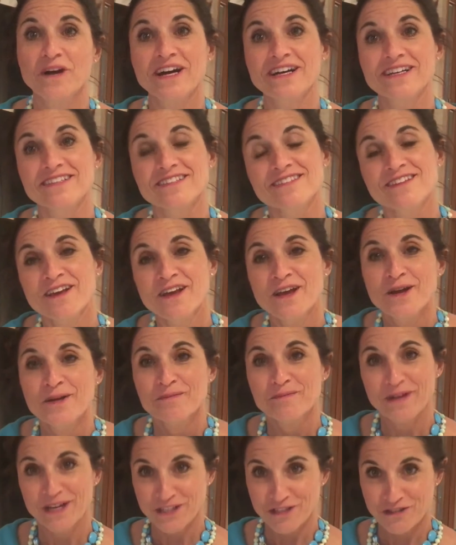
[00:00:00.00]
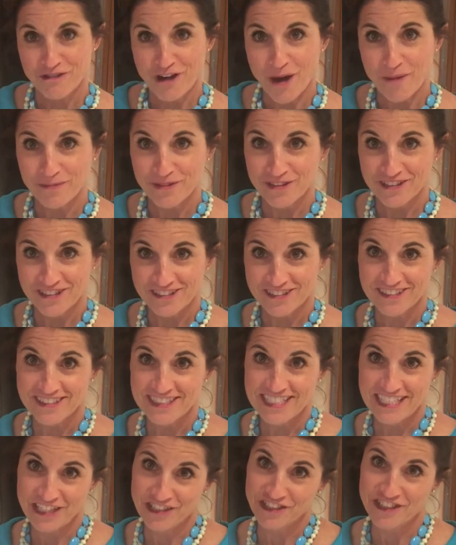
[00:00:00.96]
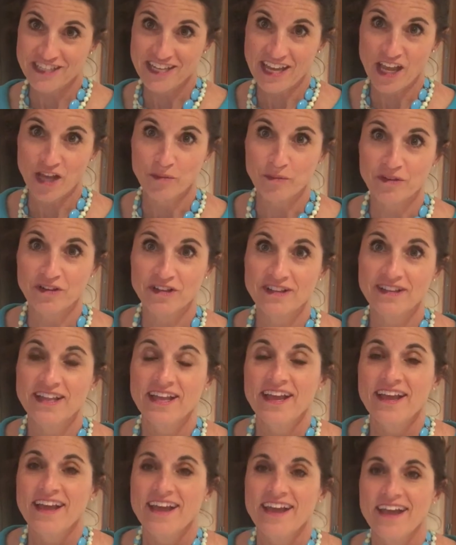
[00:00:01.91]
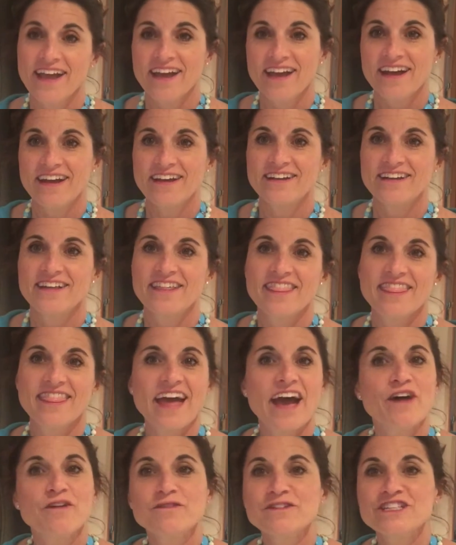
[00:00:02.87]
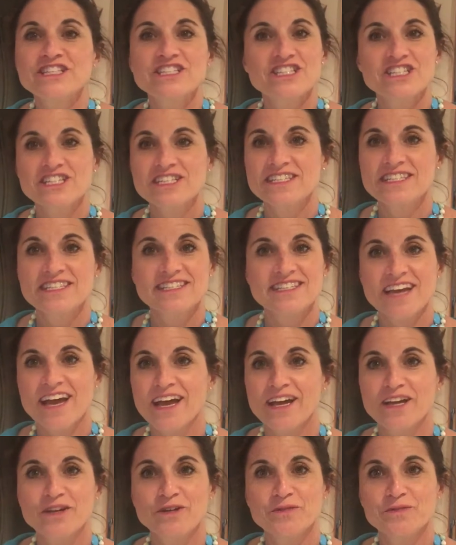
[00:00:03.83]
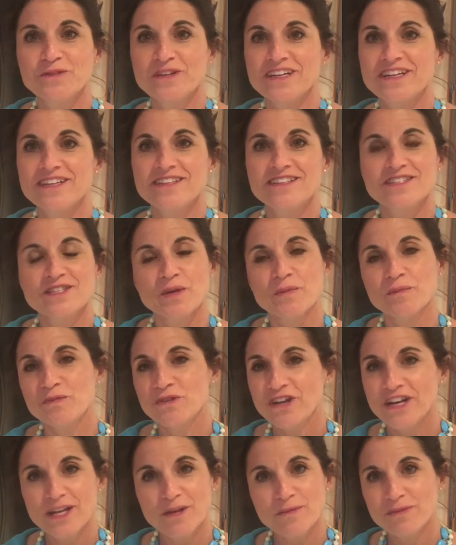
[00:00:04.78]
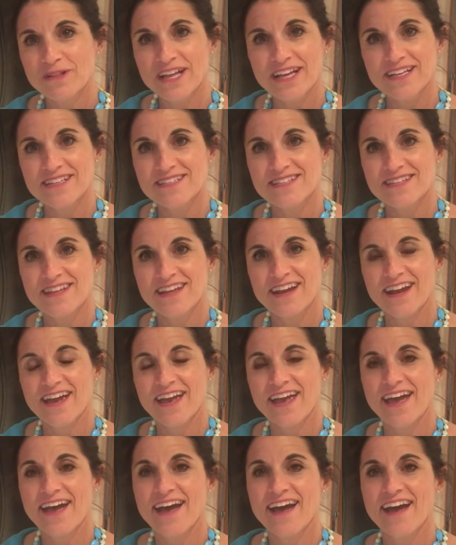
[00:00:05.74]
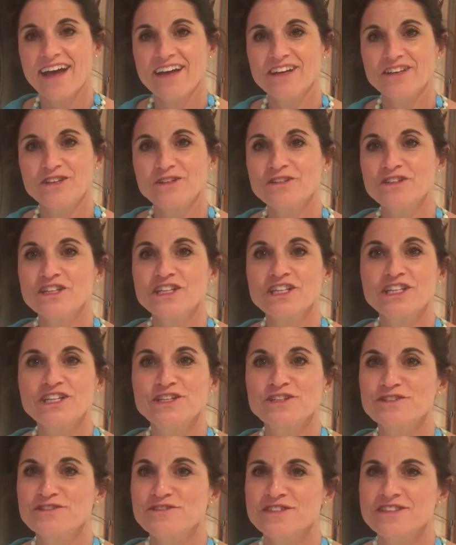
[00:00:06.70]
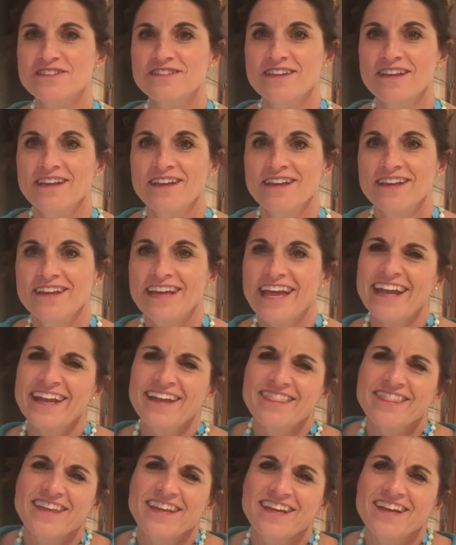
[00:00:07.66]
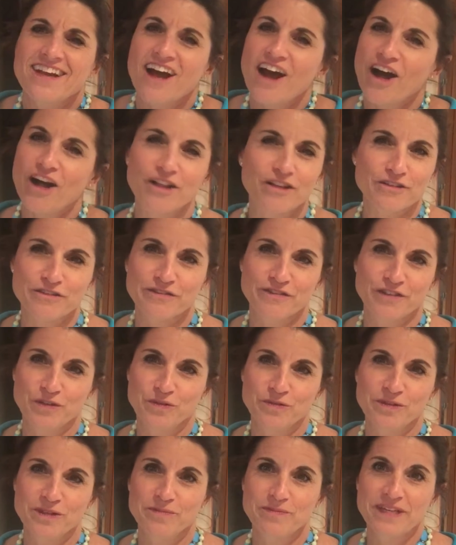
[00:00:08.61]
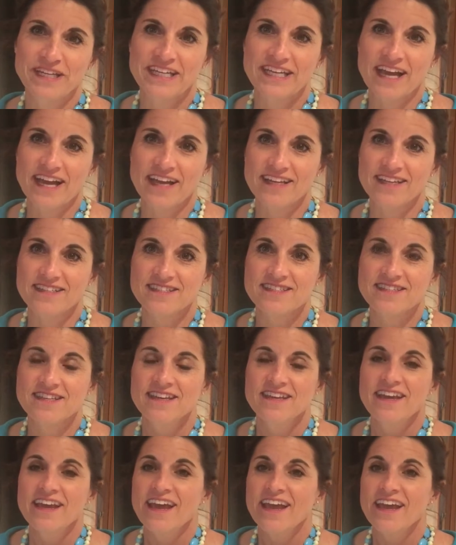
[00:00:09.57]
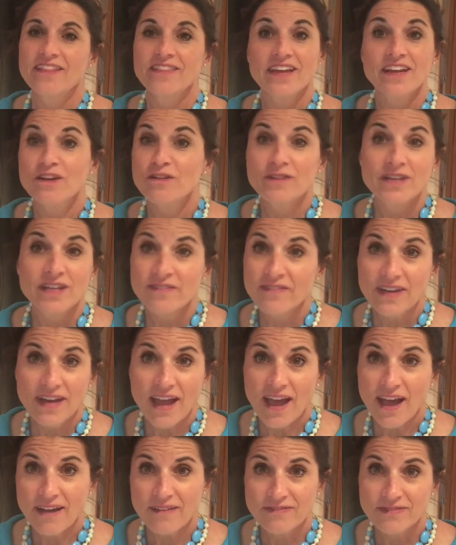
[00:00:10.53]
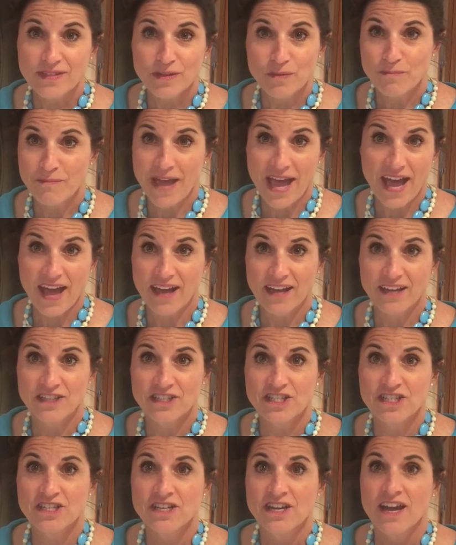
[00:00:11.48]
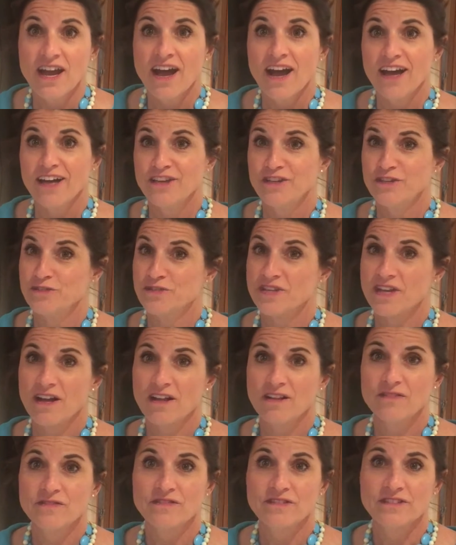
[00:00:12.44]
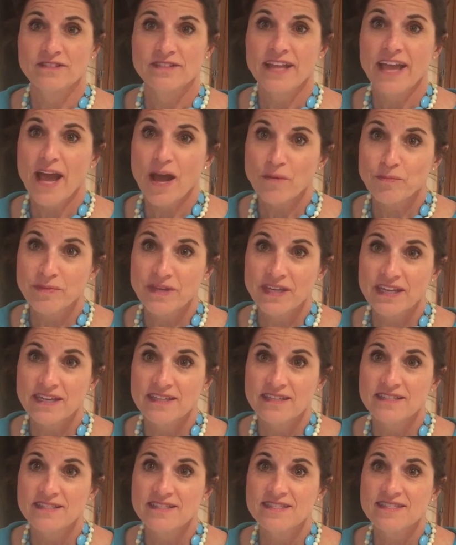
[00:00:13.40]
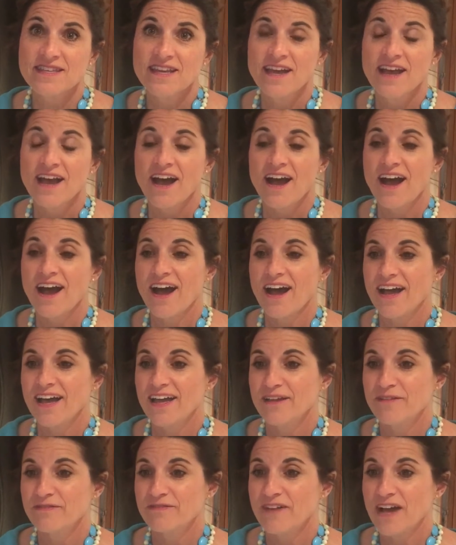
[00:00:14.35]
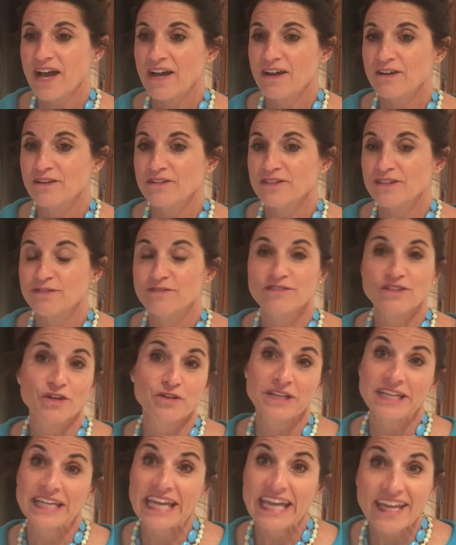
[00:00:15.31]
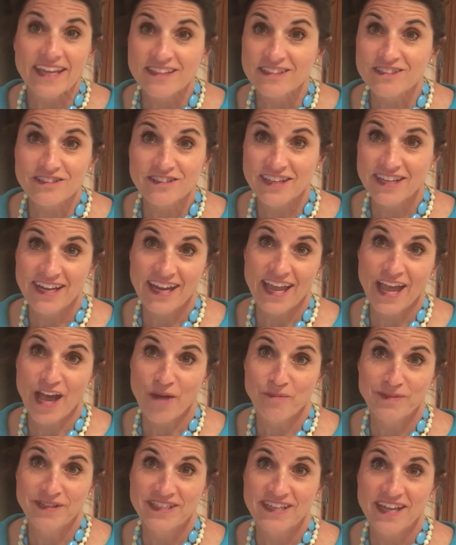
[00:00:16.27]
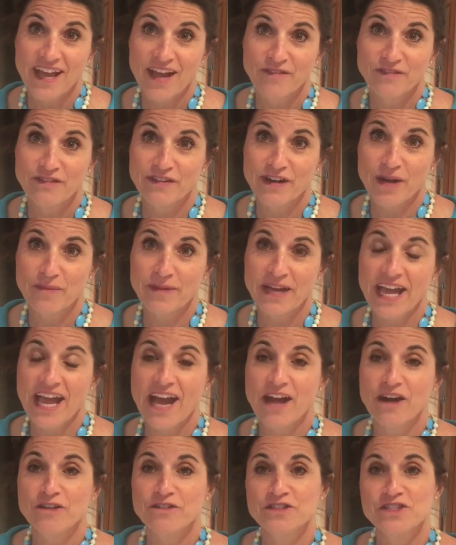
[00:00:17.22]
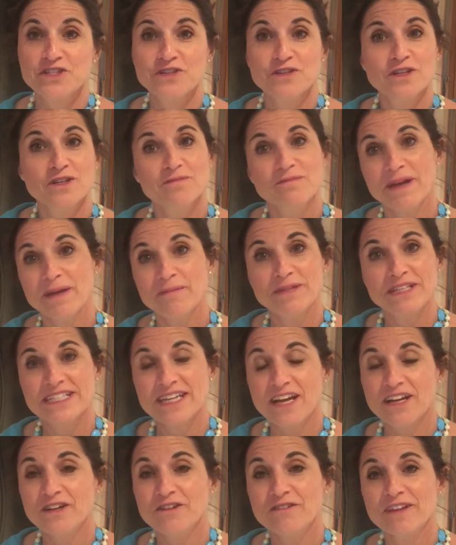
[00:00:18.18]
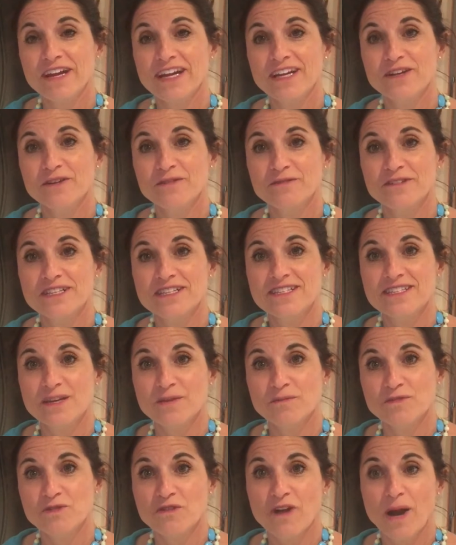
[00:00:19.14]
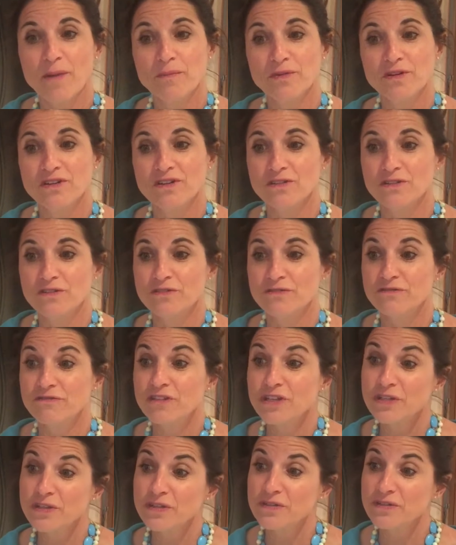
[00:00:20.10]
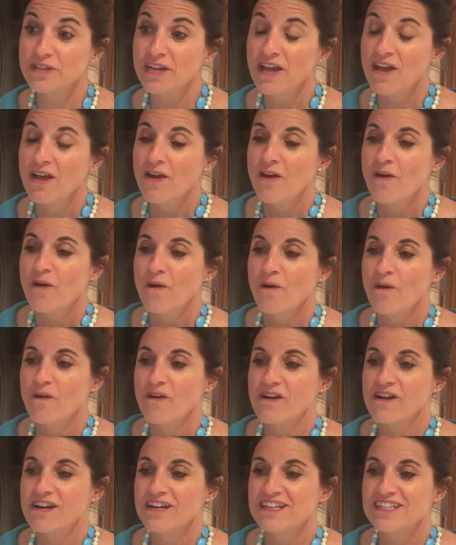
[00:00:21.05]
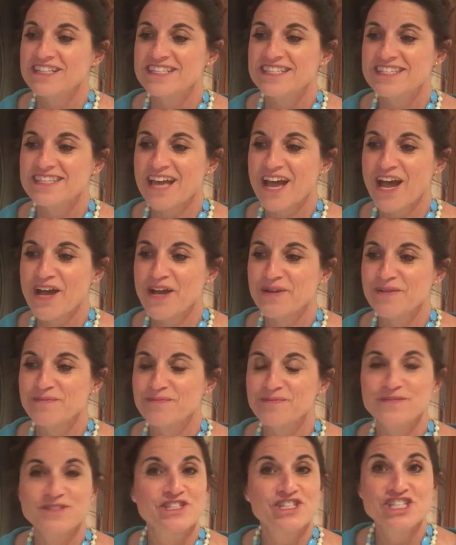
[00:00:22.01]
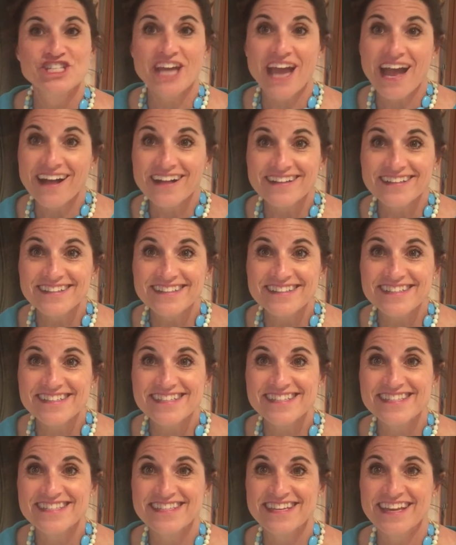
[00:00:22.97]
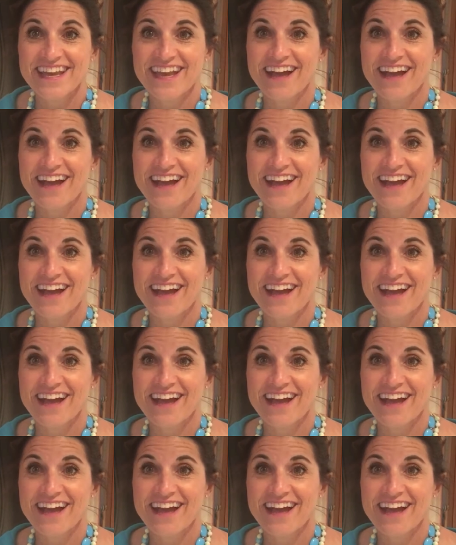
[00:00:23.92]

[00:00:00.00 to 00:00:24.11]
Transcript: was my tropical dinner table. And that was just done with some pretty plates that I had. You could use anything colorful would be nice. And they don't even have to match. I used colorful napkins. I found a floating candle that I happen to have around my house. You could maybe decorate it with some tropical fruit or some shells.